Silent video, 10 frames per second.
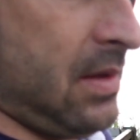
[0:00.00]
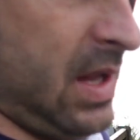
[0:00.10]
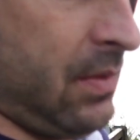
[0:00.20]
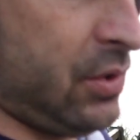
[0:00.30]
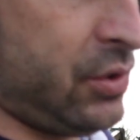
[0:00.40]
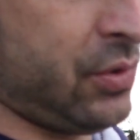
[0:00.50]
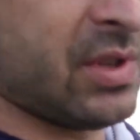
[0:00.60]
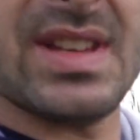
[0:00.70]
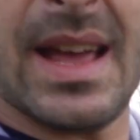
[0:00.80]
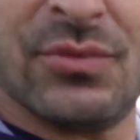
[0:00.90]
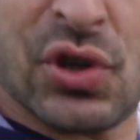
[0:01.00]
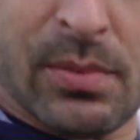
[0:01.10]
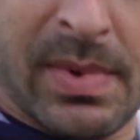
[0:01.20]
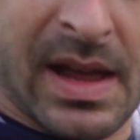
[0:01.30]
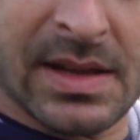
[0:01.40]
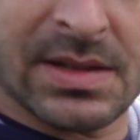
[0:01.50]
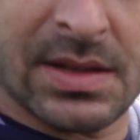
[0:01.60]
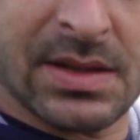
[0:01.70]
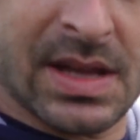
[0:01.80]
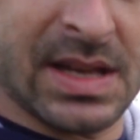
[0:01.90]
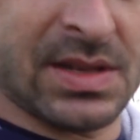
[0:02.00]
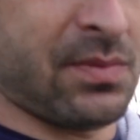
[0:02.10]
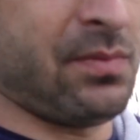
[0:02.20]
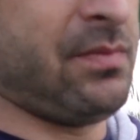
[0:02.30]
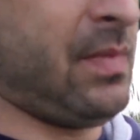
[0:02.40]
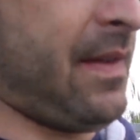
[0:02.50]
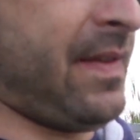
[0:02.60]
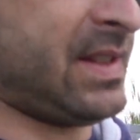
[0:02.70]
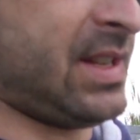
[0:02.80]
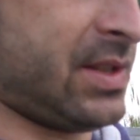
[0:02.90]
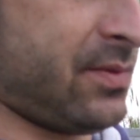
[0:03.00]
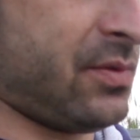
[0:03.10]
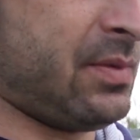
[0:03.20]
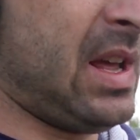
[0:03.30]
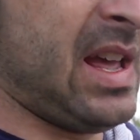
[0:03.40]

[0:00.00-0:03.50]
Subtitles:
it will do the same job as these fixings would.